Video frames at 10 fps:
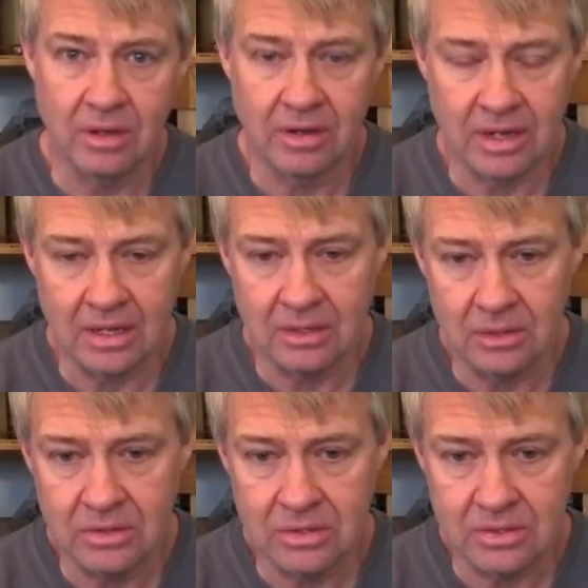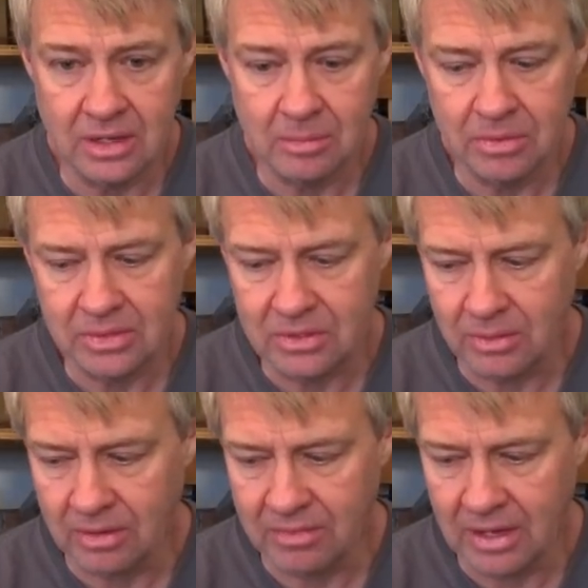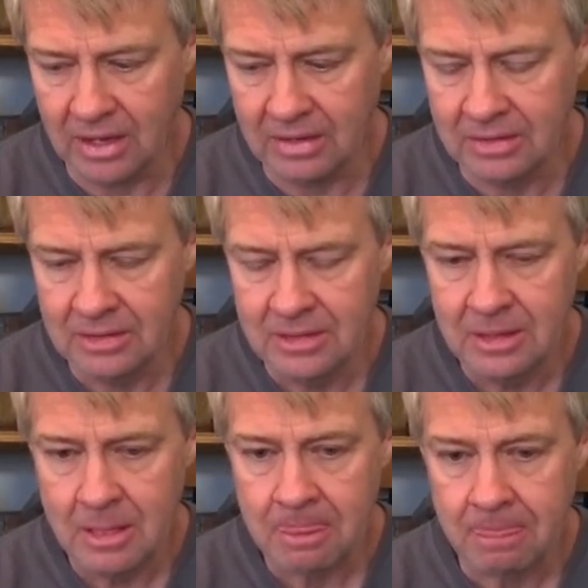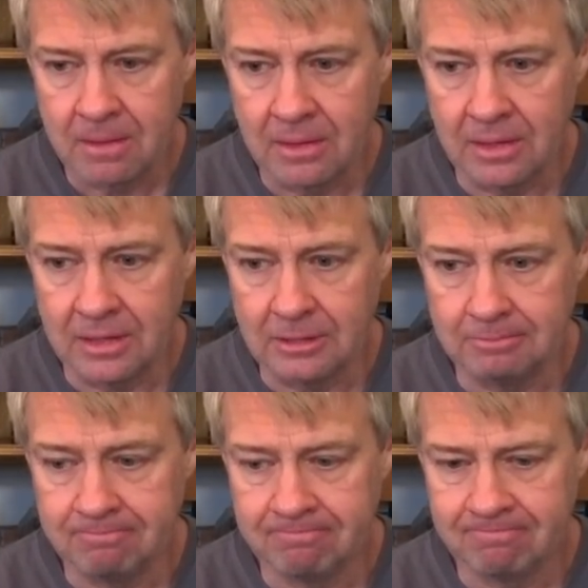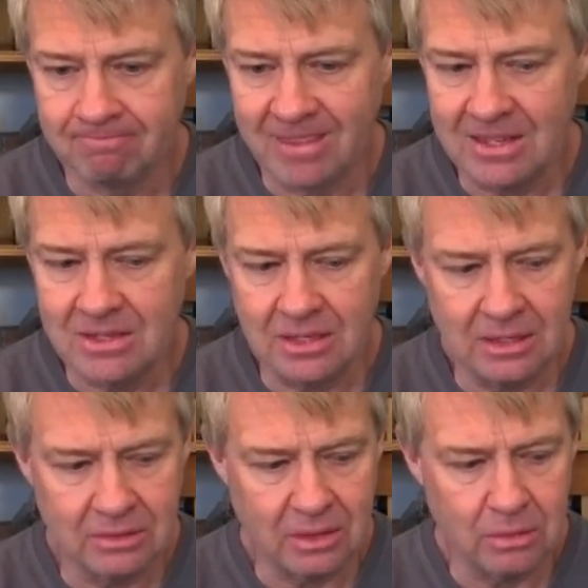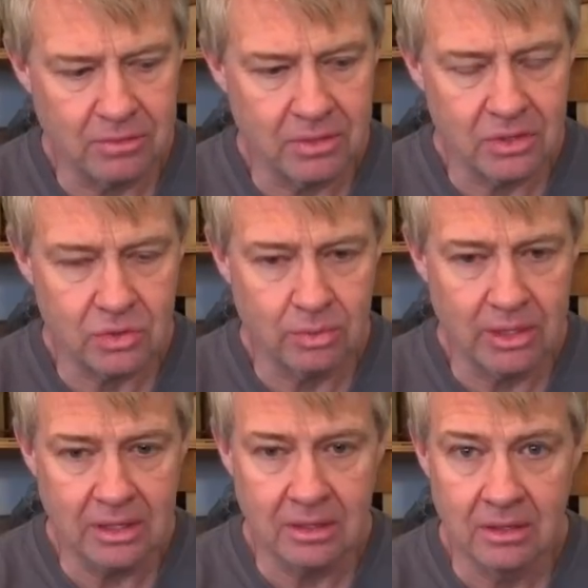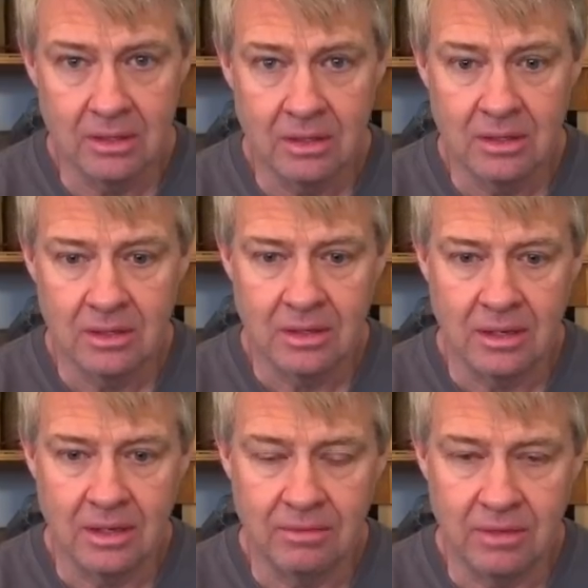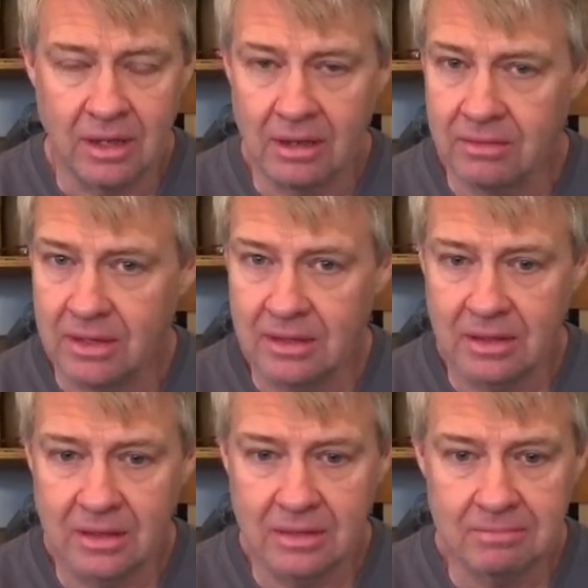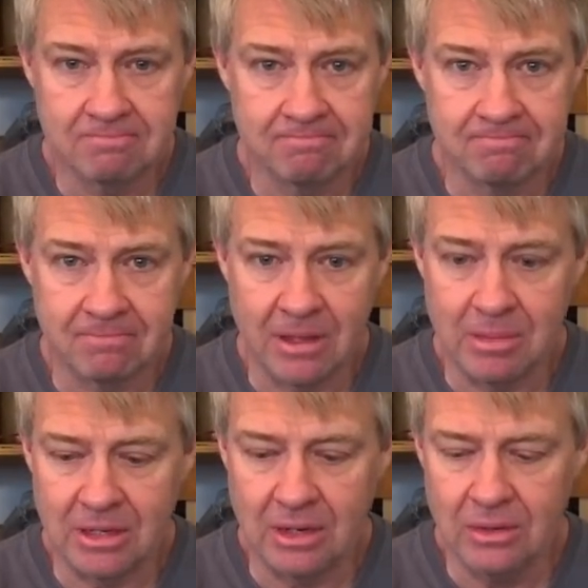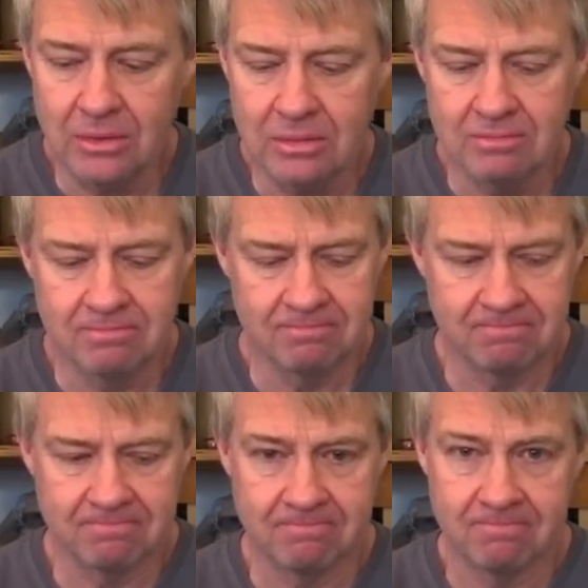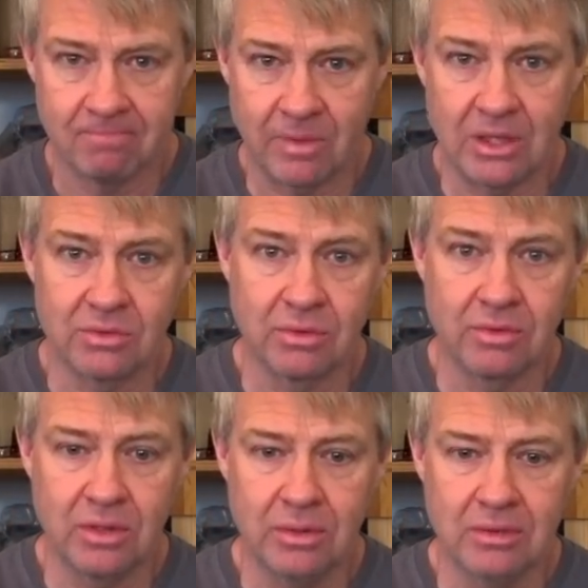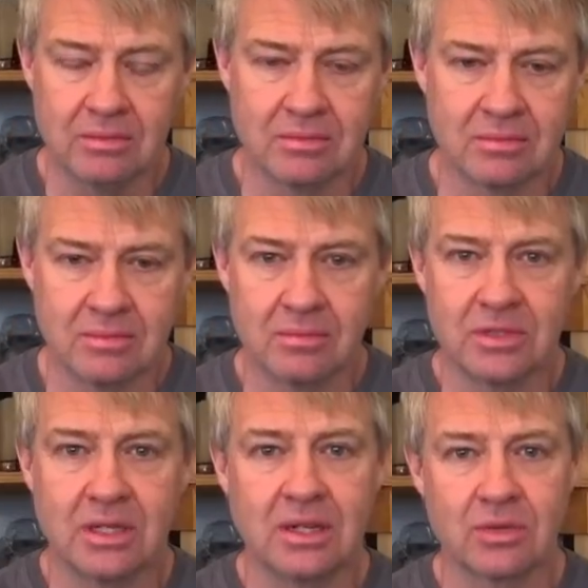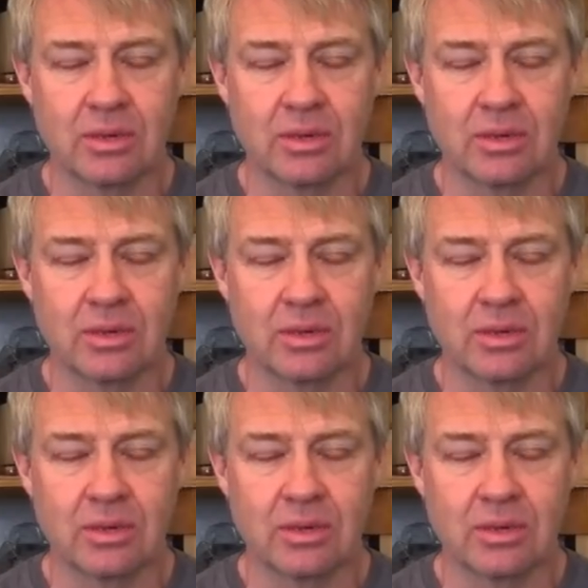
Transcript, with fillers: on hand to use as samples. That's what I've got. Um, that's it though for this week. If you have anything, let me know. Thanks for viewing. See you next